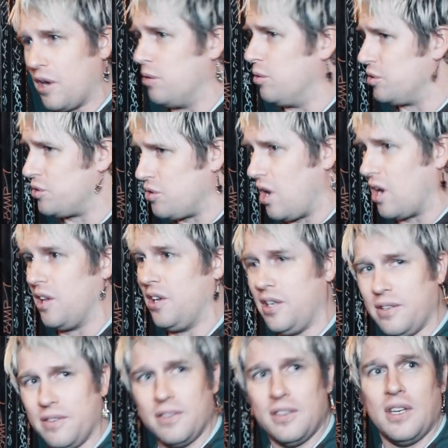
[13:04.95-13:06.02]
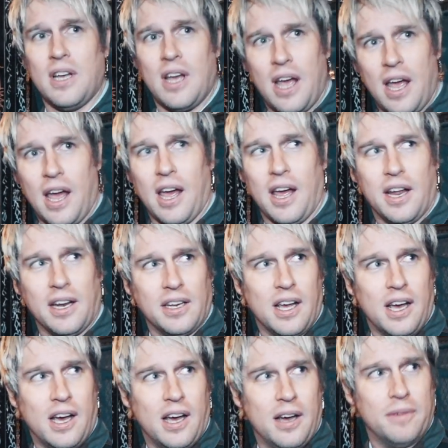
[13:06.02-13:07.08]
there who are struggling, and
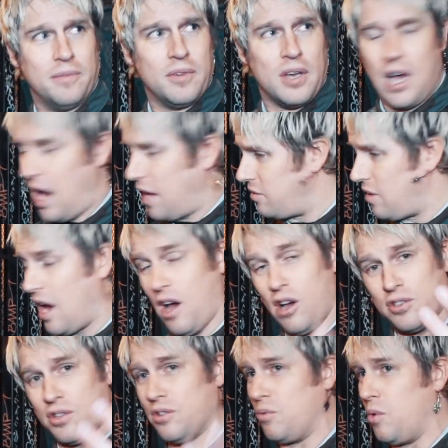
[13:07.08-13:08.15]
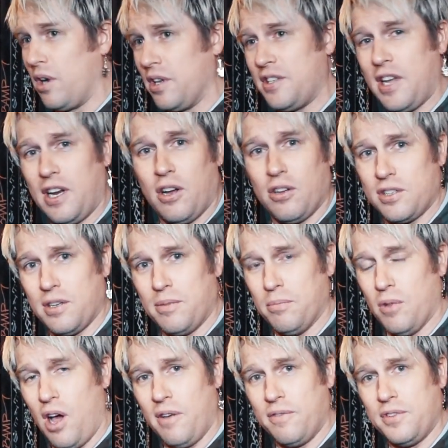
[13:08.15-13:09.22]
I also want to send out some
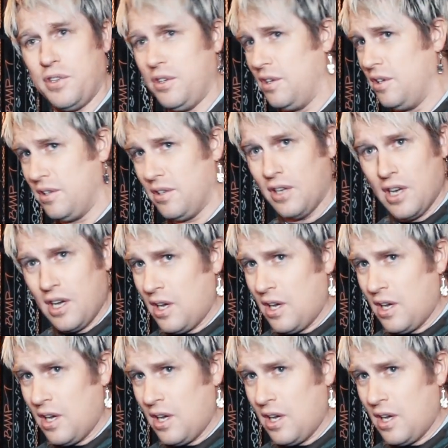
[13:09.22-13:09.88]
love to